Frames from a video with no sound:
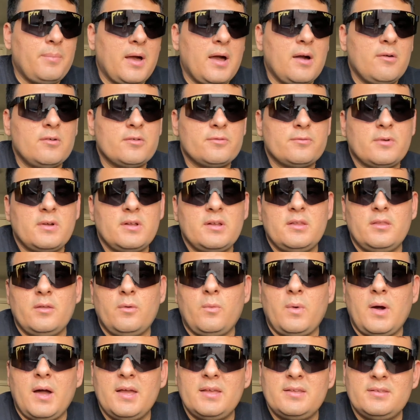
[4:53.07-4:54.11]
I was running the
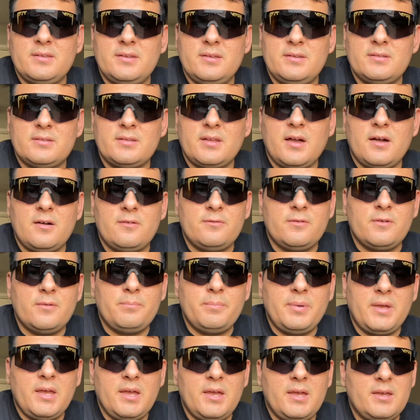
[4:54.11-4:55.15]
YZ style foot
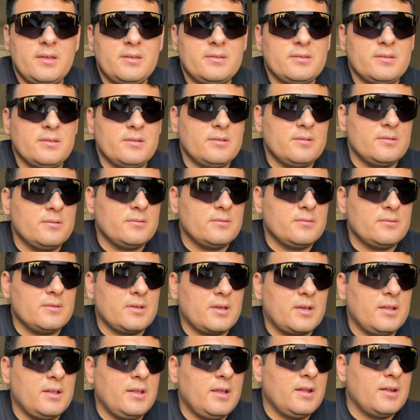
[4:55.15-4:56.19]
pegs and the
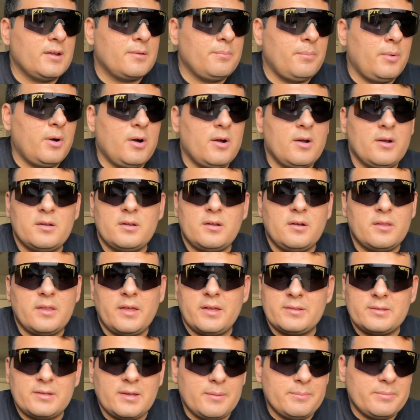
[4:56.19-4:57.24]
kinetic bar and all
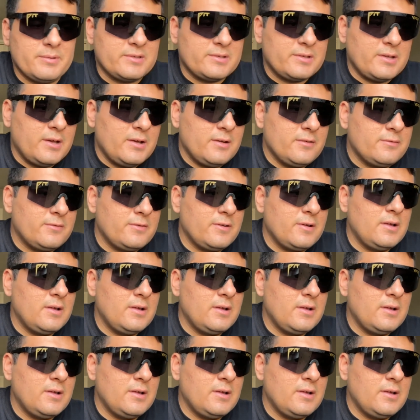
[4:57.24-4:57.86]
that type of stuff.